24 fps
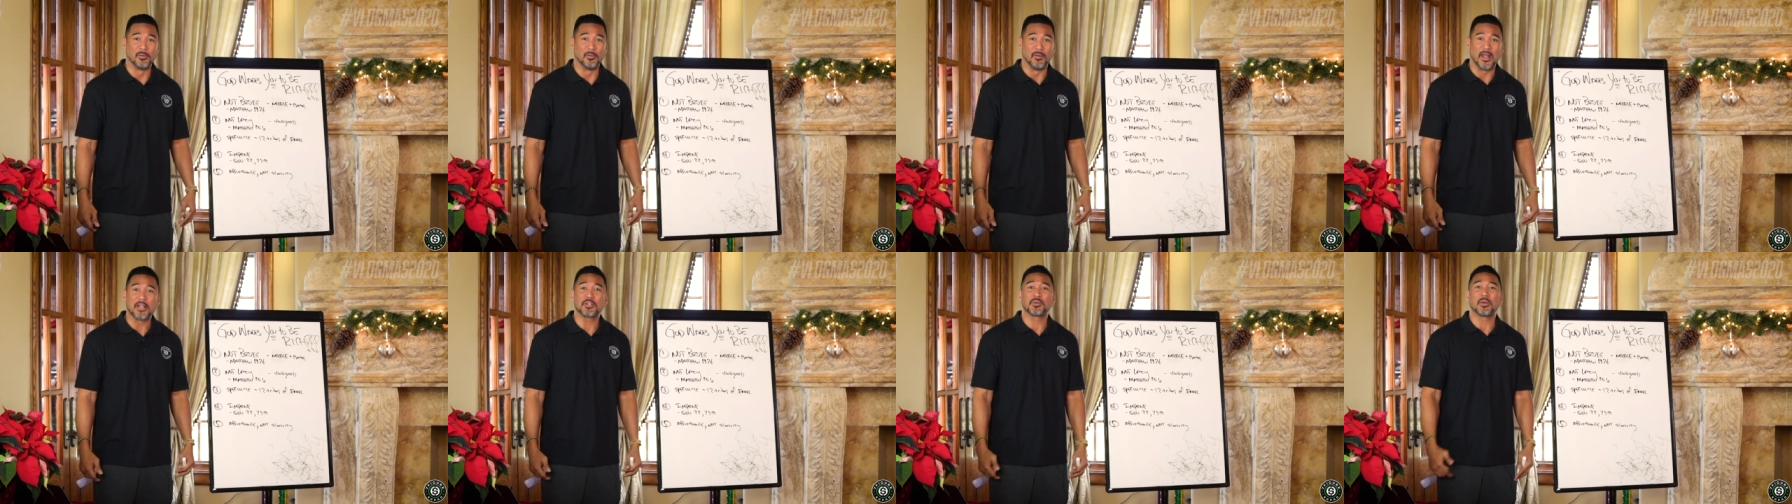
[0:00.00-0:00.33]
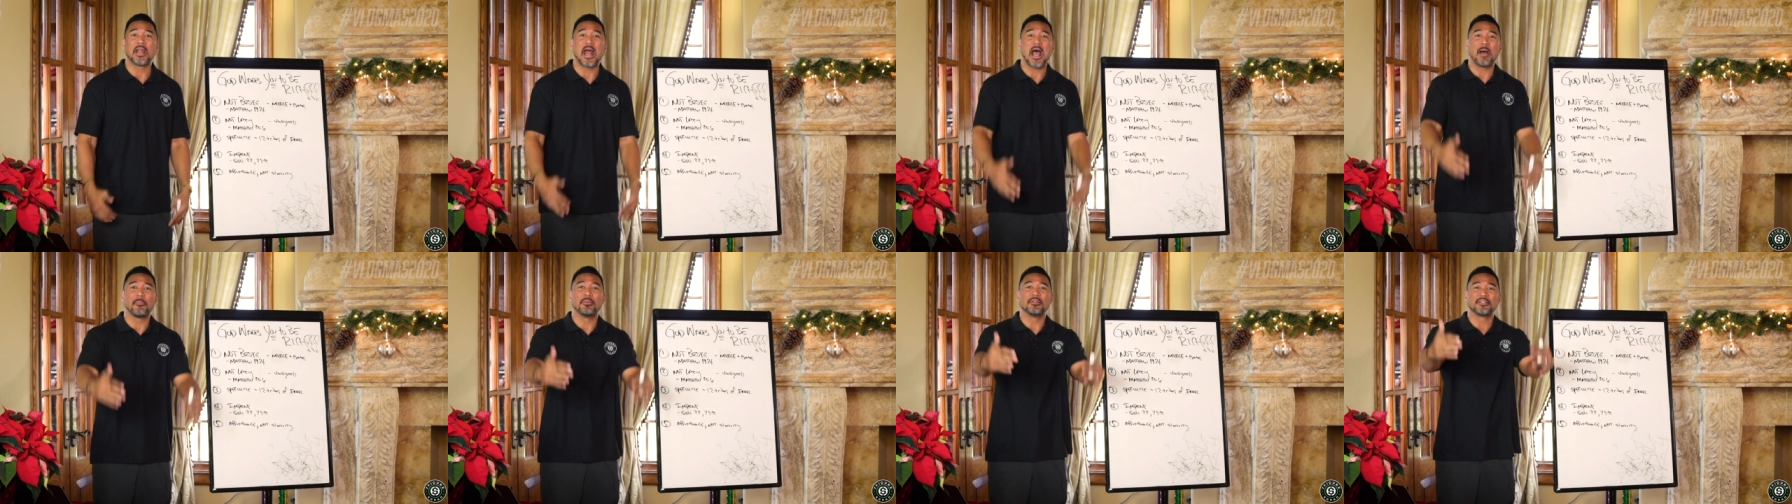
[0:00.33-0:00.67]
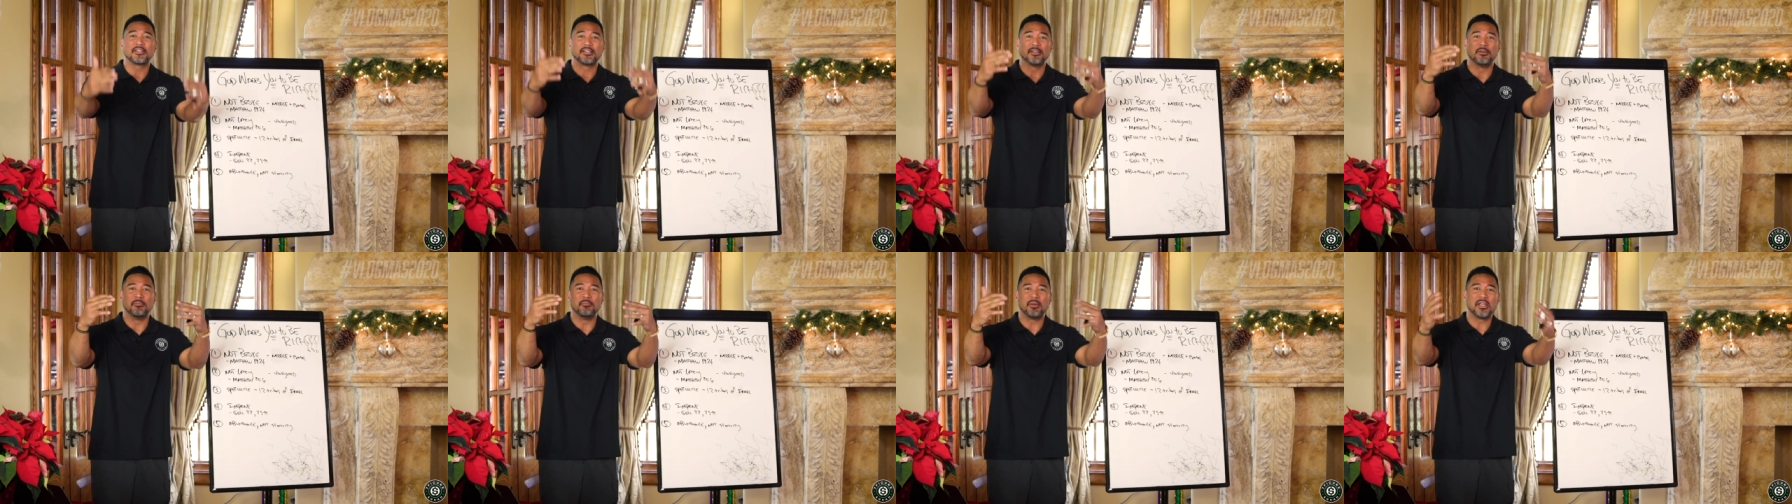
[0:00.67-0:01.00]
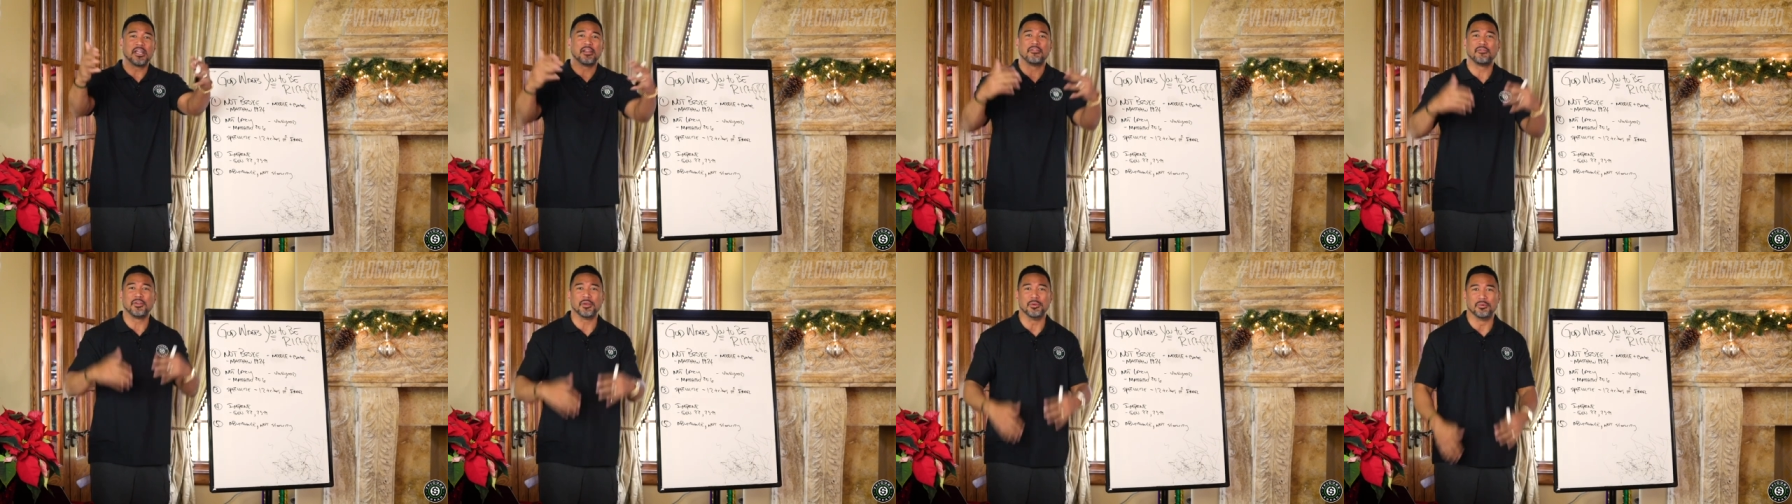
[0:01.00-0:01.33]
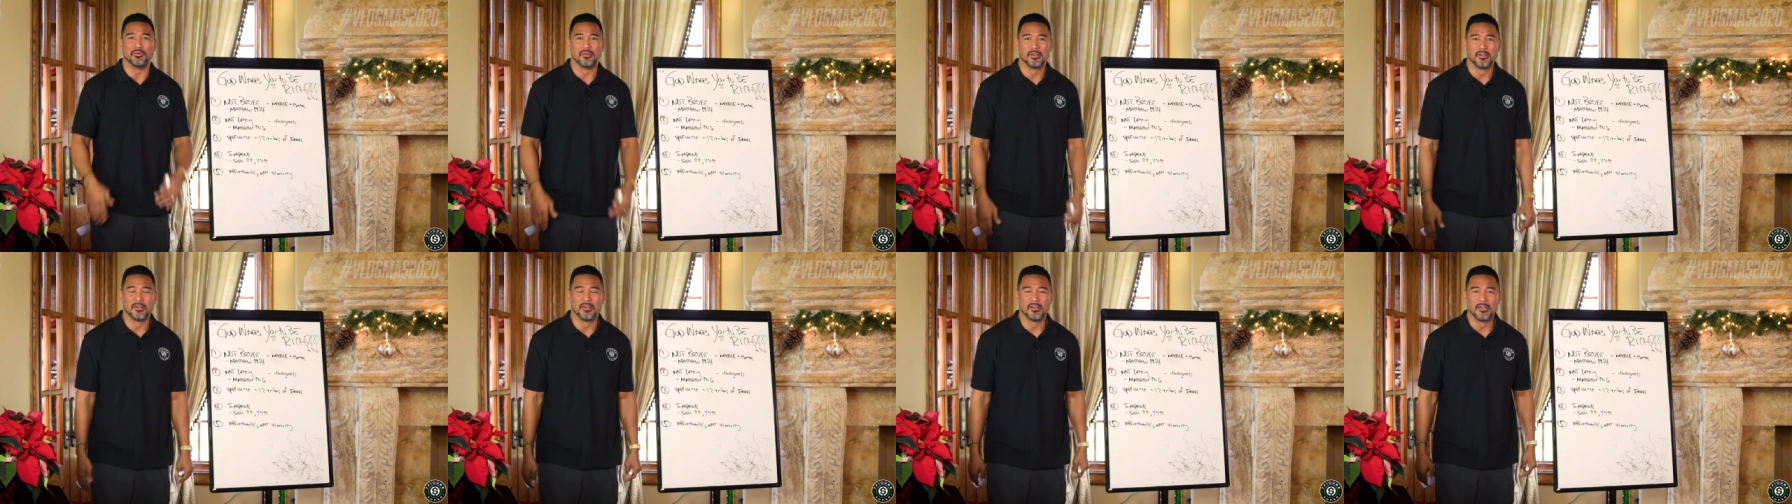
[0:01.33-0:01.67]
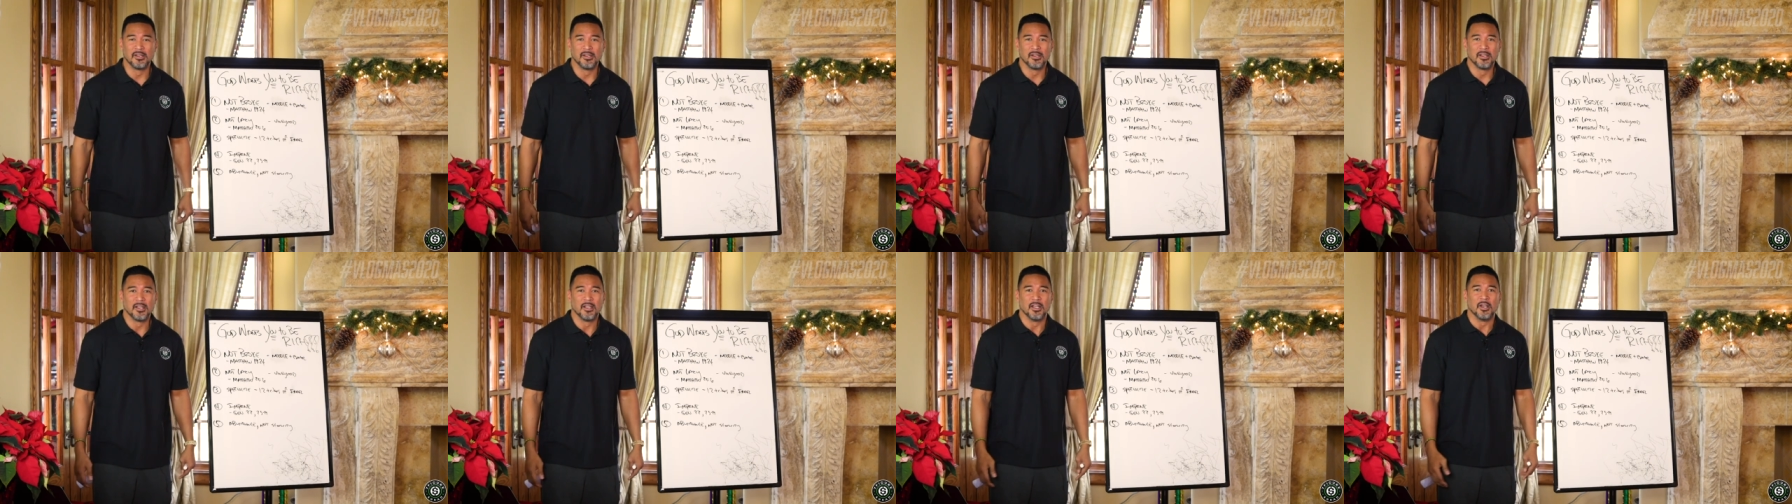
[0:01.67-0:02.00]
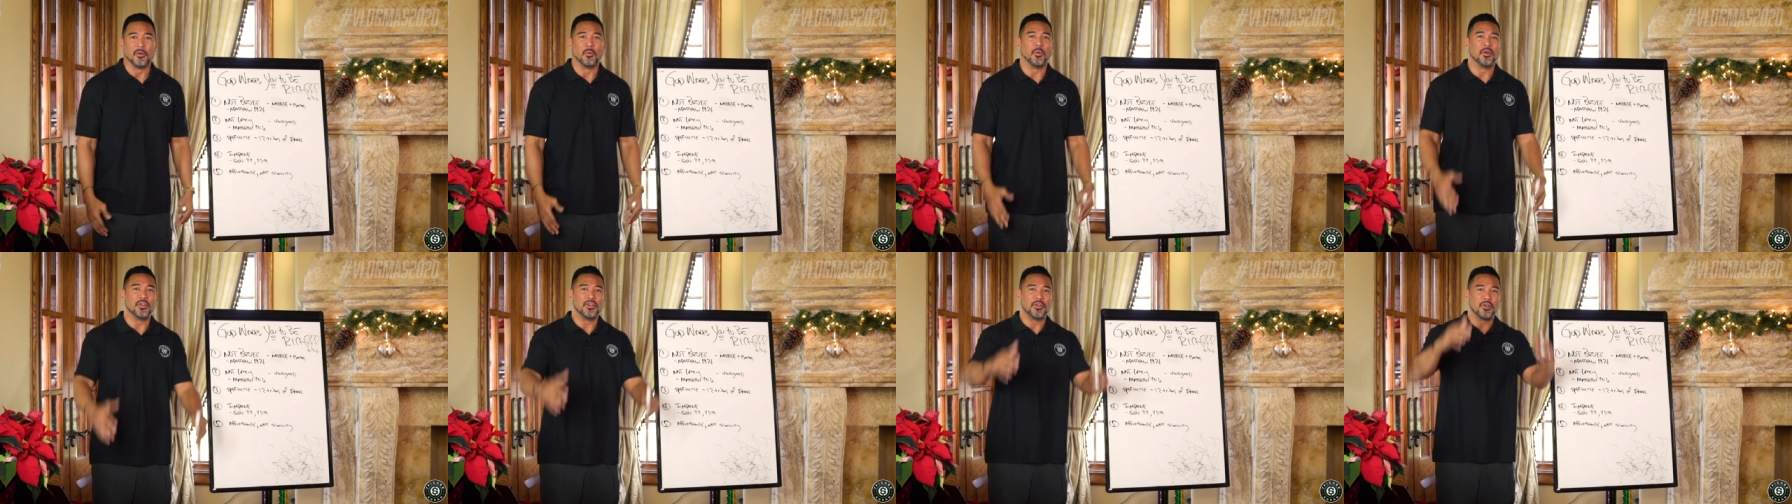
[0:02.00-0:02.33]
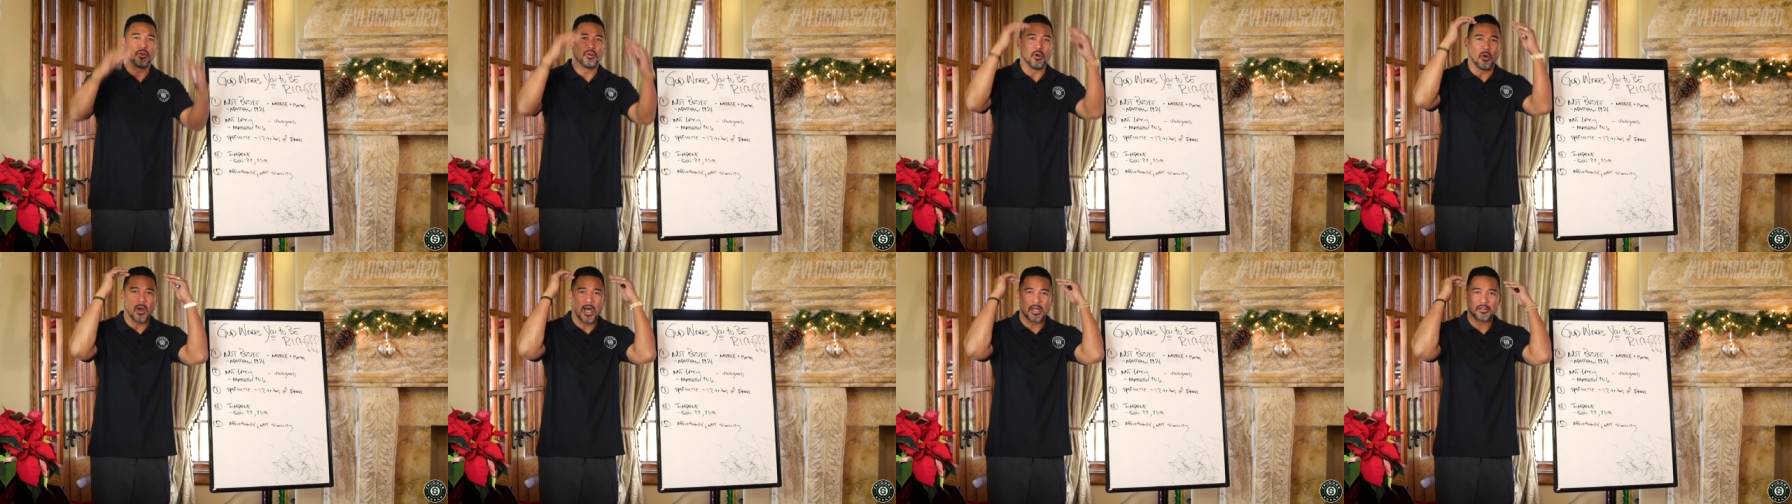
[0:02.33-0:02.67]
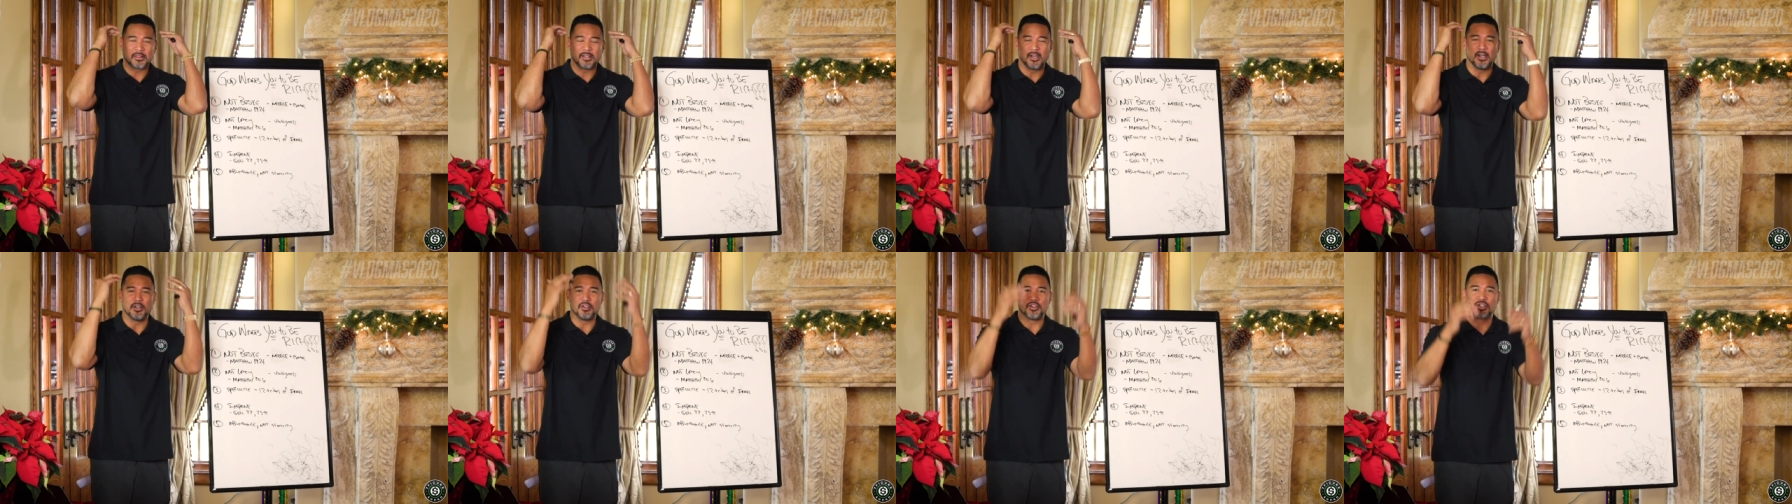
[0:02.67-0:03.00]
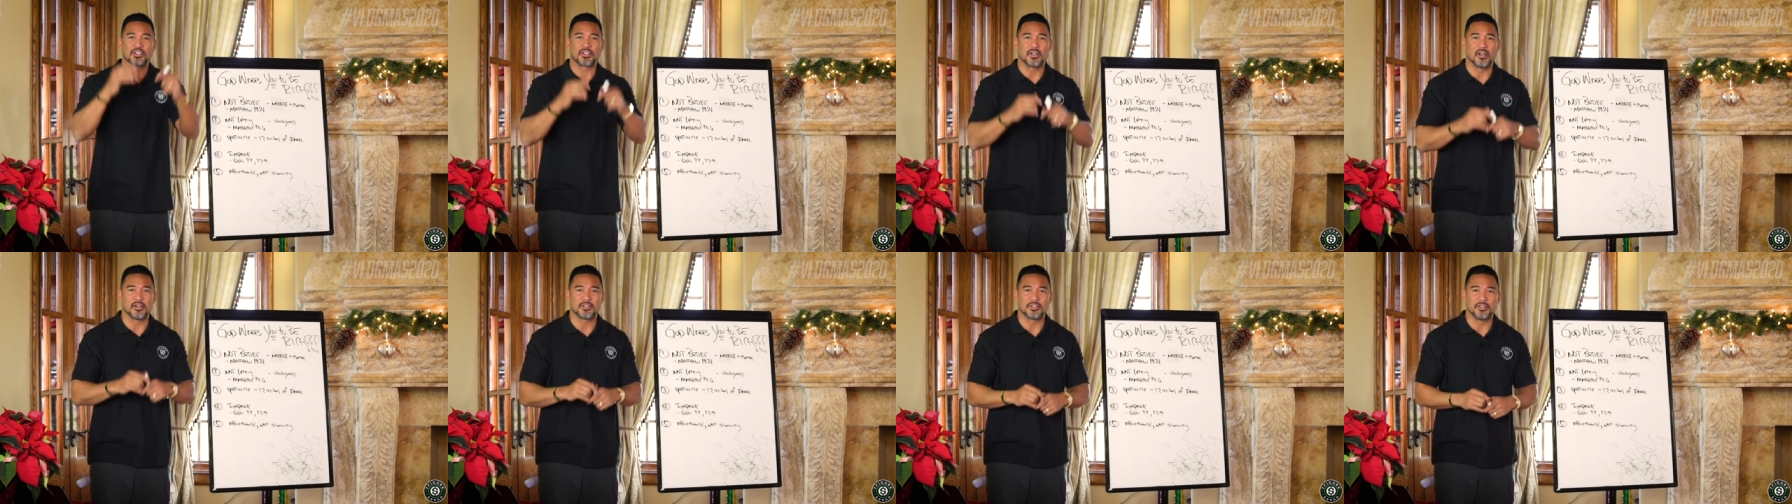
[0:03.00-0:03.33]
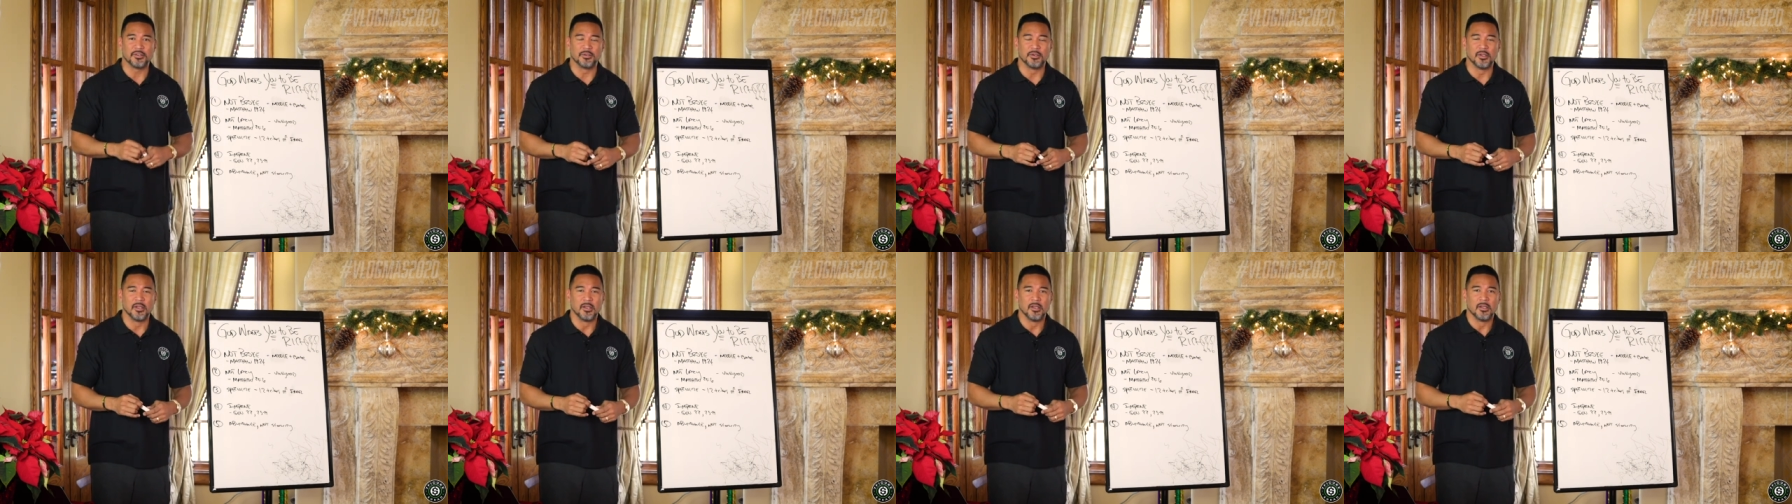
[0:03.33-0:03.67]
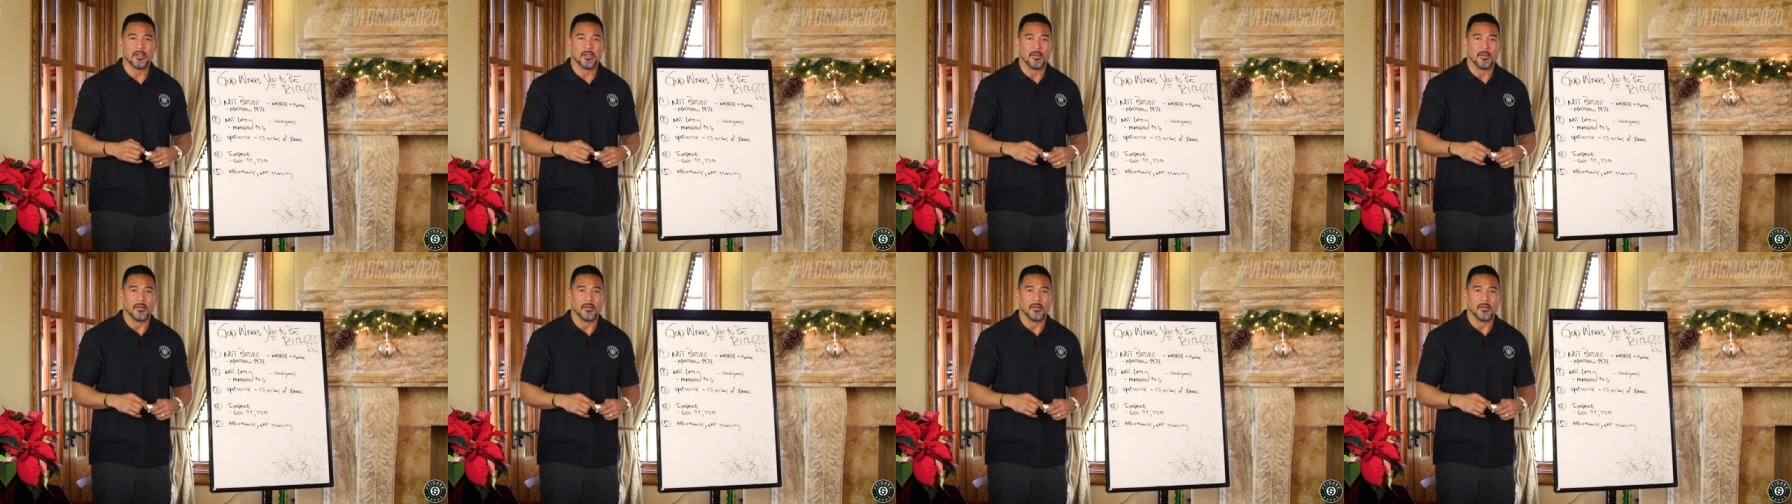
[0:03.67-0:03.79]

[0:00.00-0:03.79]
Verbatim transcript: well, that's what happens to many of you. When you go out there and you start to